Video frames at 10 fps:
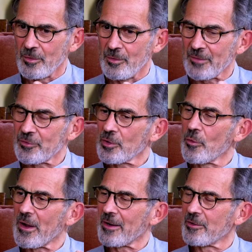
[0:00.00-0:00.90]
You have to
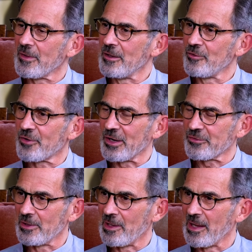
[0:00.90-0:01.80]
go there out of
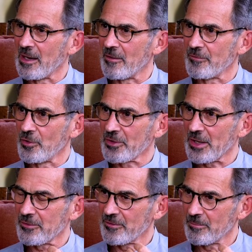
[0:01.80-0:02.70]
interest and love,
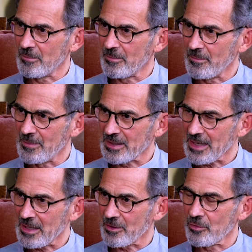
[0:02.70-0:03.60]
not out of
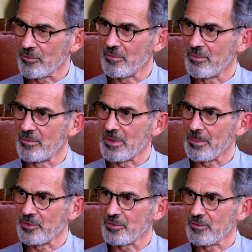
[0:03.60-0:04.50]
mechanical
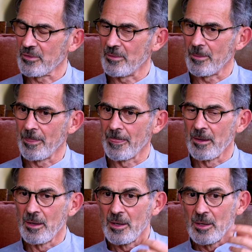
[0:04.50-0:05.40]
repetition.
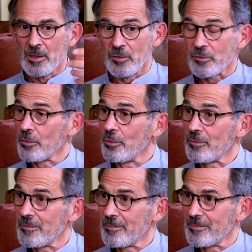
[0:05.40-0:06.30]
So
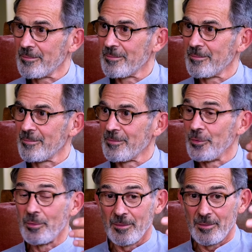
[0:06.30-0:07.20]

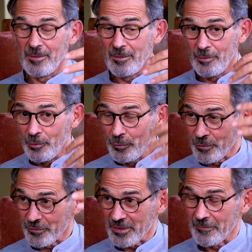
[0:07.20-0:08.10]
you
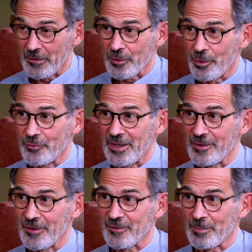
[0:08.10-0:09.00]
lose yourself in the
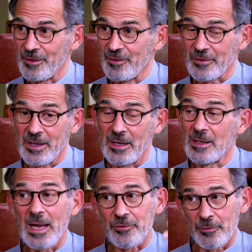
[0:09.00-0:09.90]
content of experience
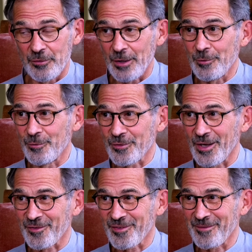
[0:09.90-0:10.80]
again, and as a result, you
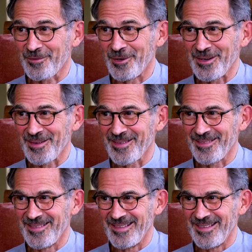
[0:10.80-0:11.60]
start suffering.